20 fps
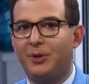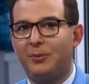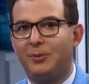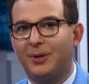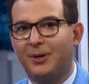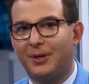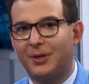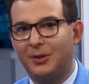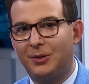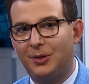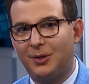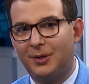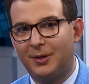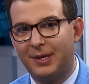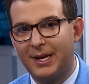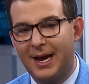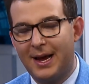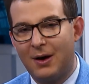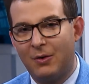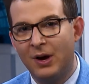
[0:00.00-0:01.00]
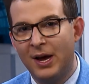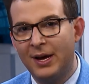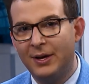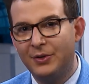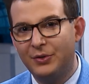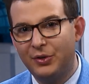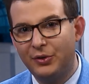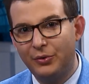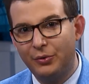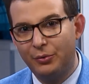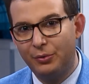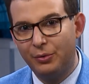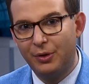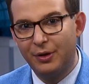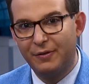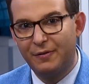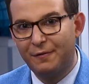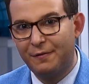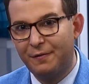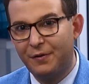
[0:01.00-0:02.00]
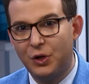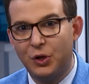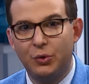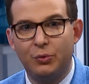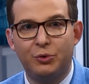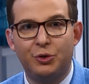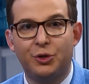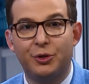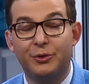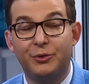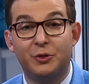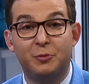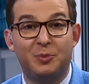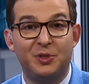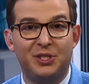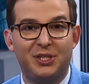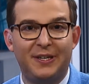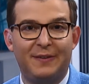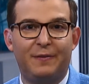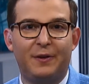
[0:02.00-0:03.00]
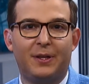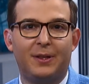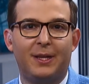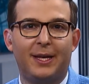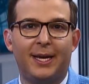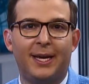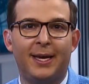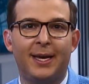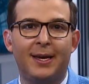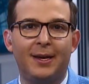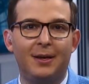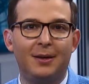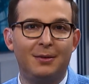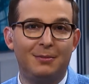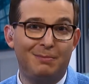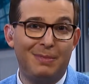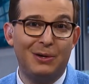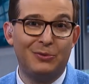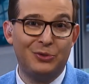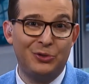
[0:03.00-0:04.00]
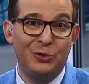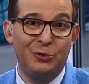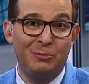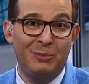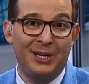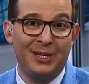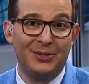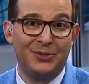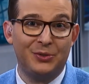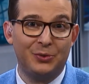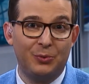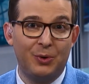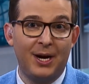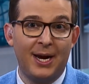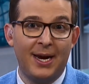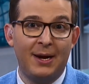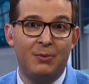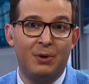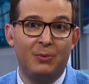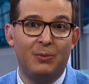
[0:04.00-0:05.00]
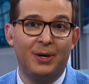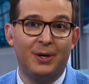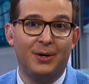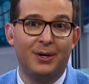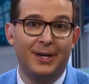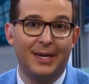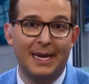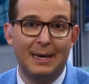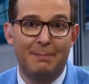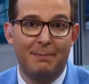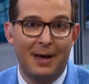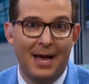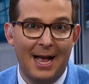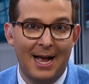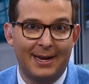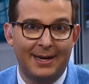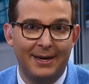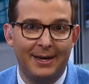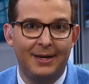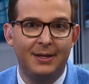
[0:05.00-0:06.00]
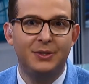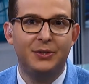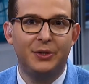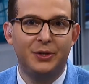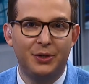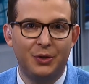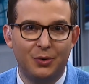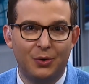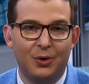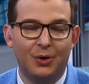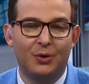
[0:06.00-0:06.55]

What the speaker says: We're going to look now to the future, specifically about 2 minutes away when we're going to get back to your